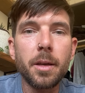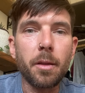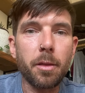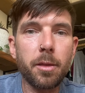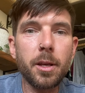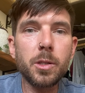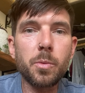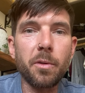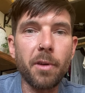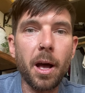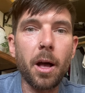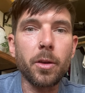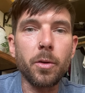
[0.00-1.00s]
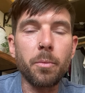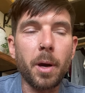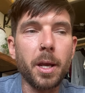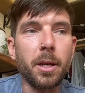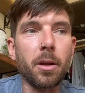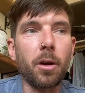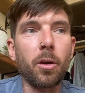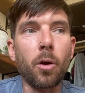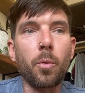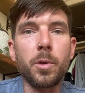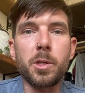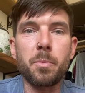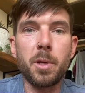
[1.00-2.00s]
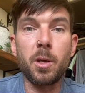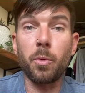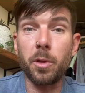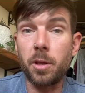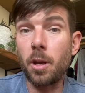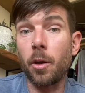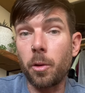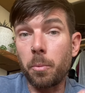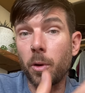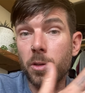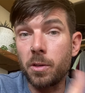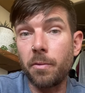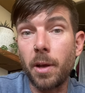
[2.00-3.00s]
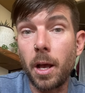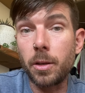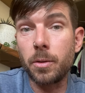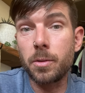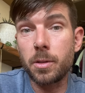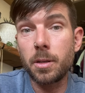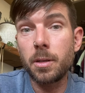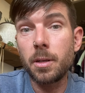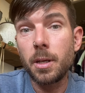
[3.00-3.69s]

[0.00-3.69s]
The things we value might not always be what the other person values.